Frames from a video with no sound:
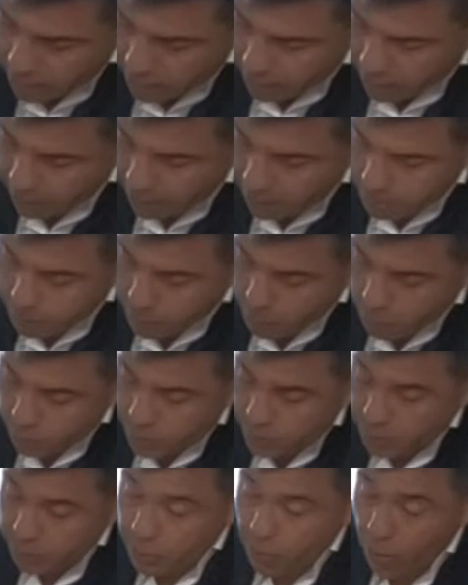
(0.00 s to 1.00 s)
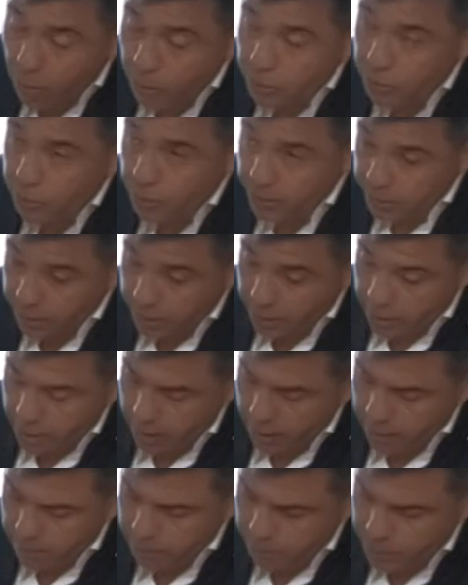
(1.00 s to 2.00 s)
important contrasts
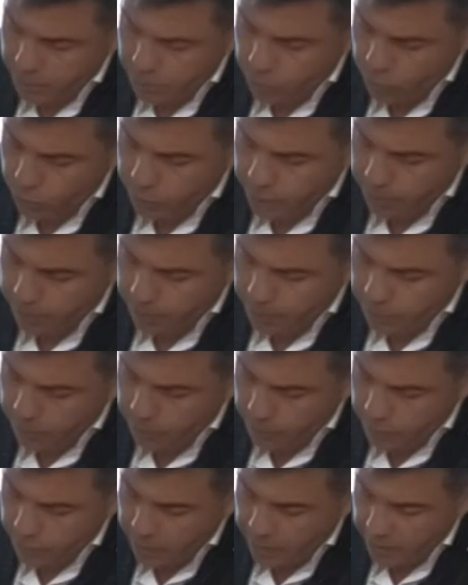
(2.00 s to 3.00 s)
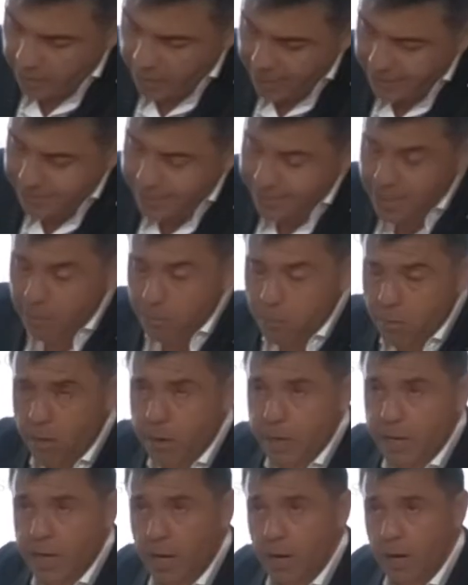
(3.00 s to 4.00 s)
here between the Latin
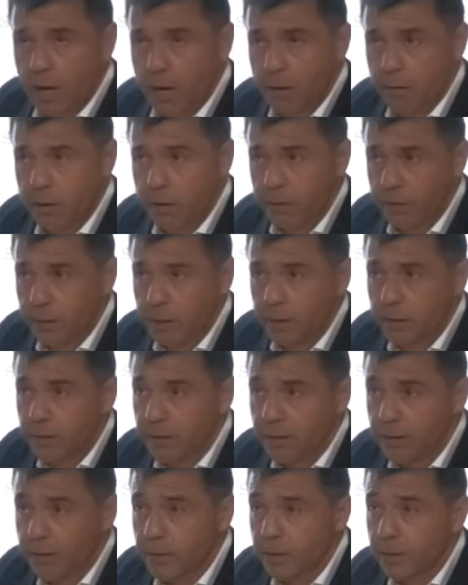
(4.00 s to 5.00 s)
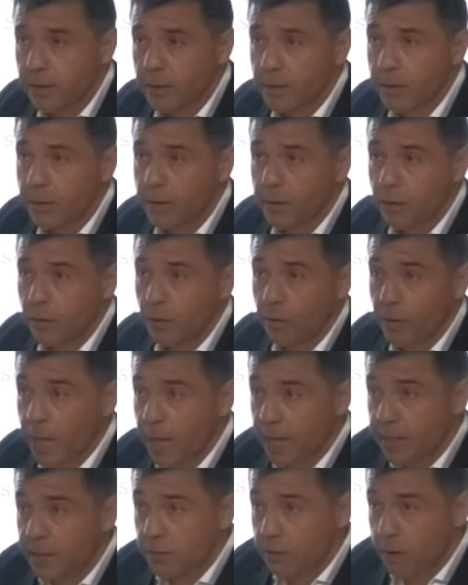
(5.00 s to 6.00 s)
American Caribbean, or
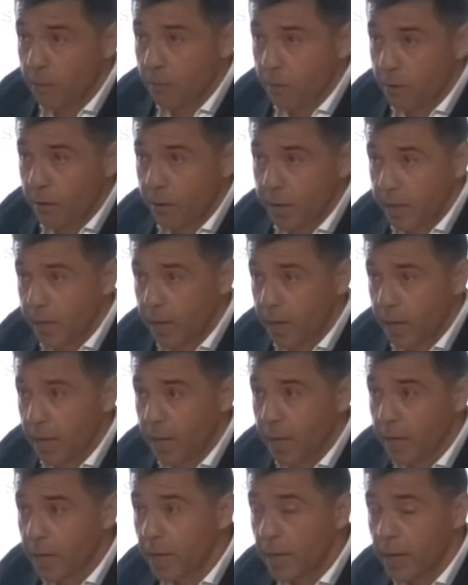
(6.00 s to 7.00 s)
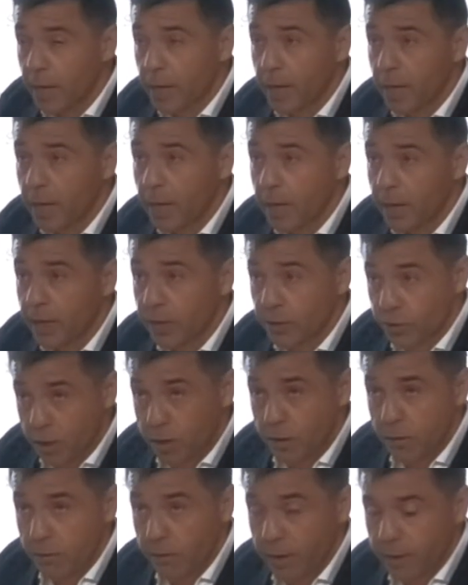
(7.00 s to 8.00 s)
Latin America in
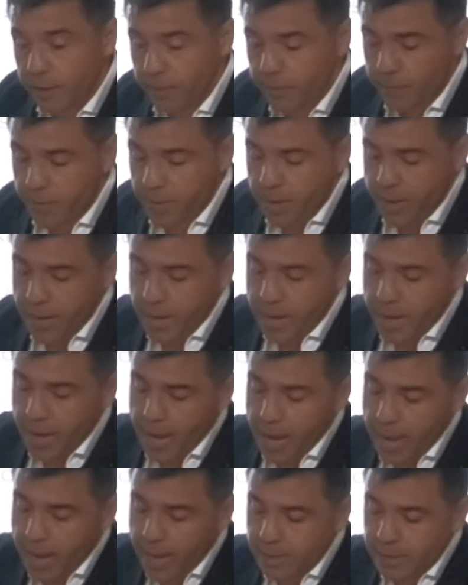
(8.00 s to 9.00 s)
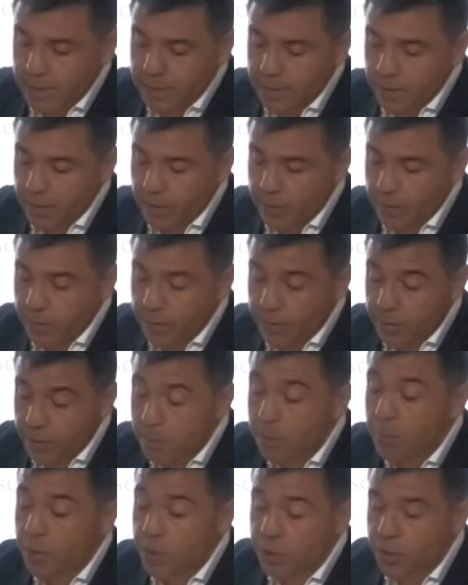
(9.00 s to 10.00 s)
general, and the
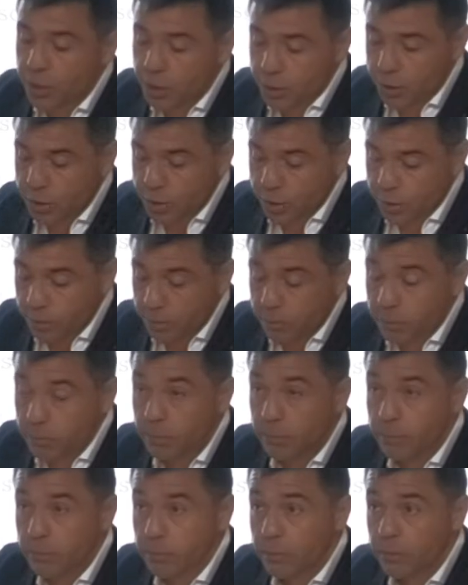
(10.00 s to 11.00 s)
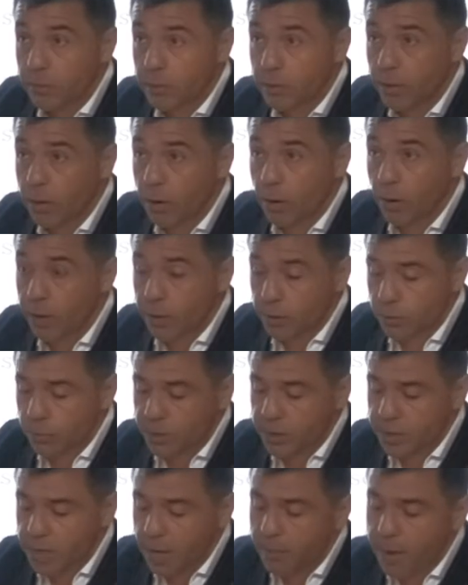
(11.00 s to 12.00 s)
British colonies,
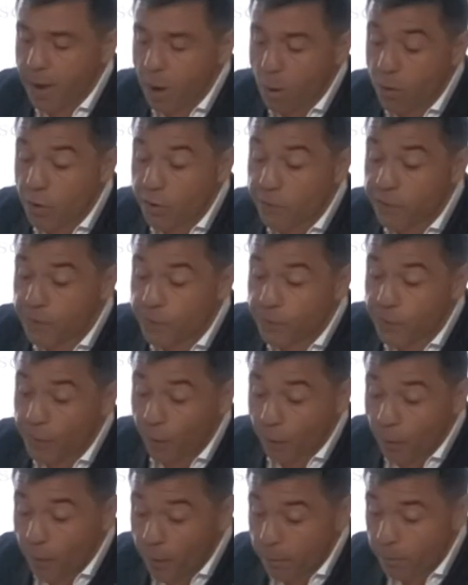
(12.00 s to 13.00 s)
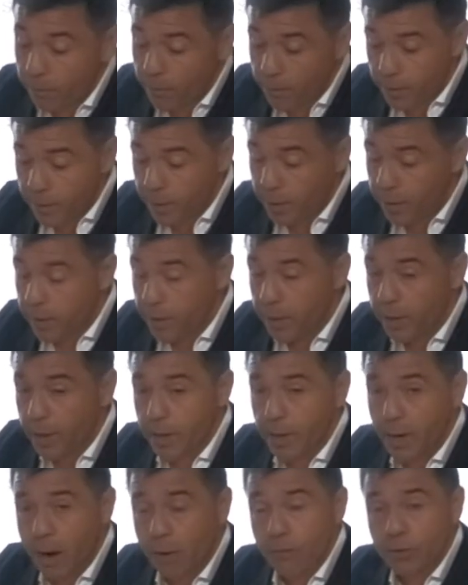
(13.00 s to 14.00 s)
which somehow confirm
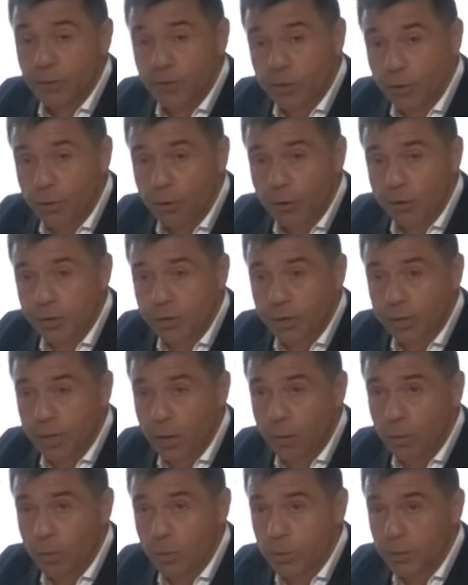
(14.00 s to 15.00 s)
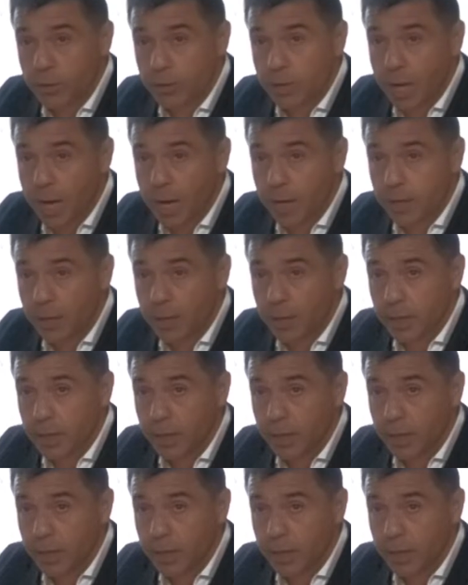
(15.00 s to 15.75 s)
a research that was done